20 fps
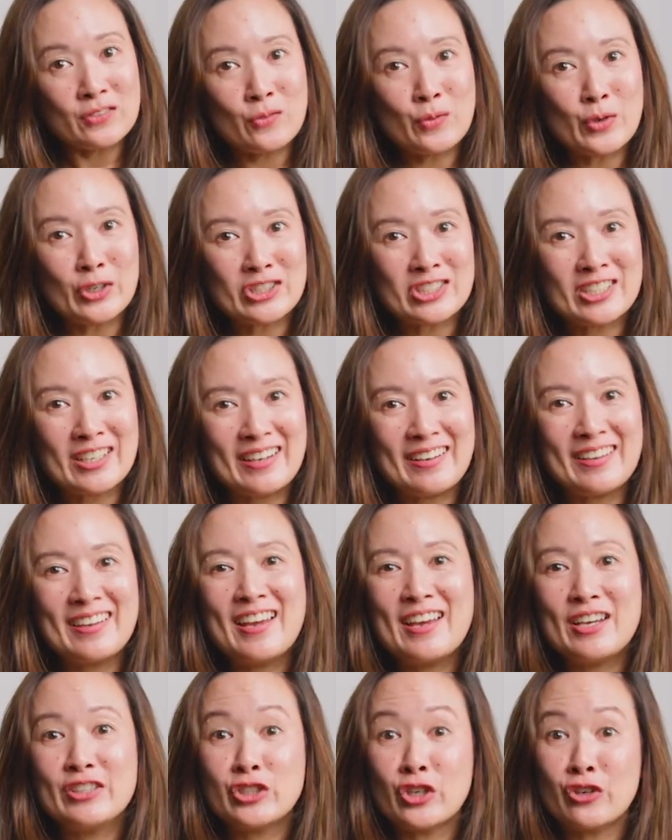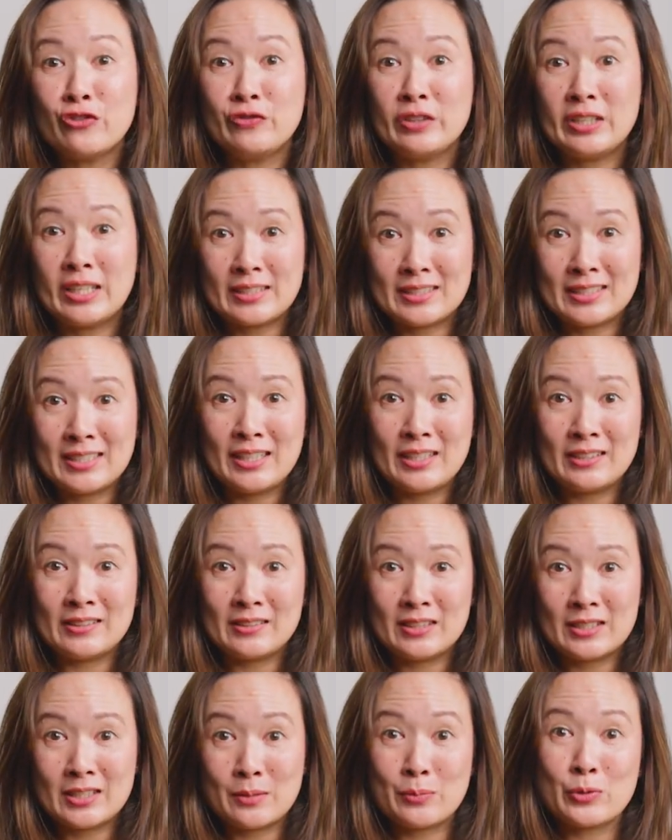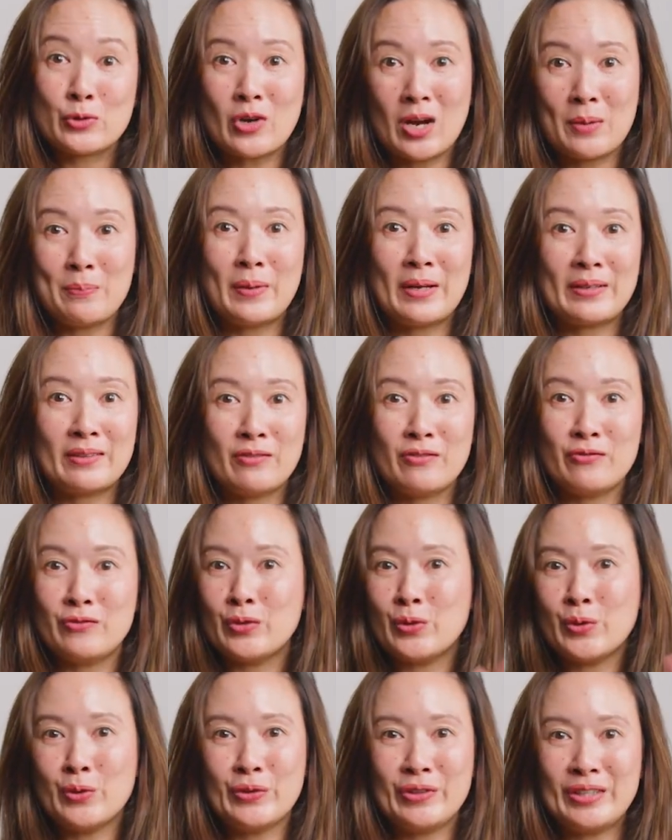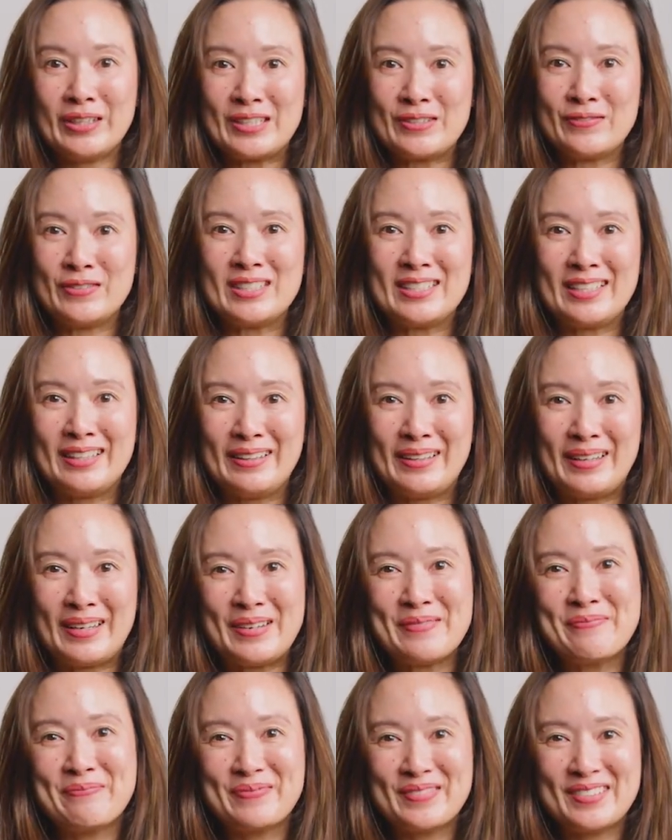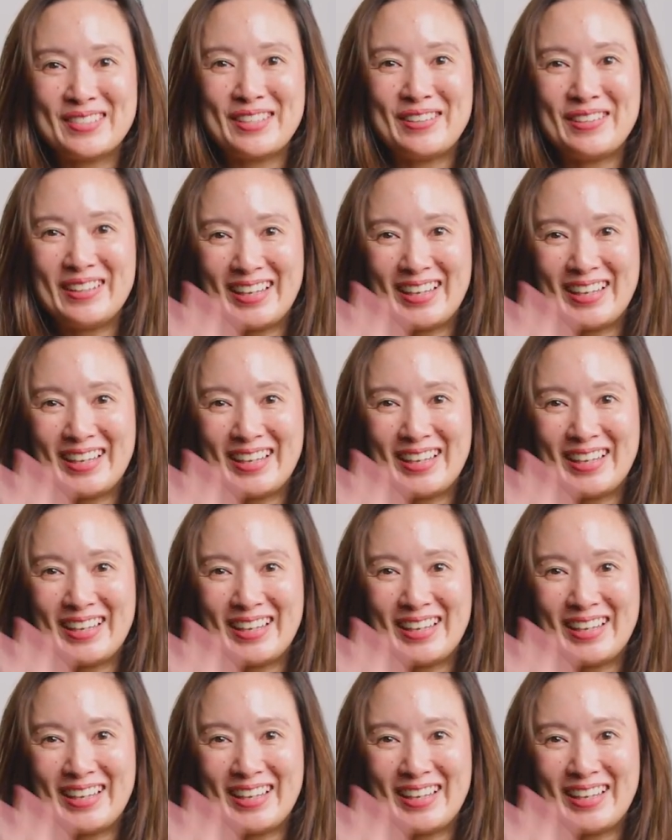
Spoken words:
for watching. Don't forget to hit the subscribe button for all things fertility. See you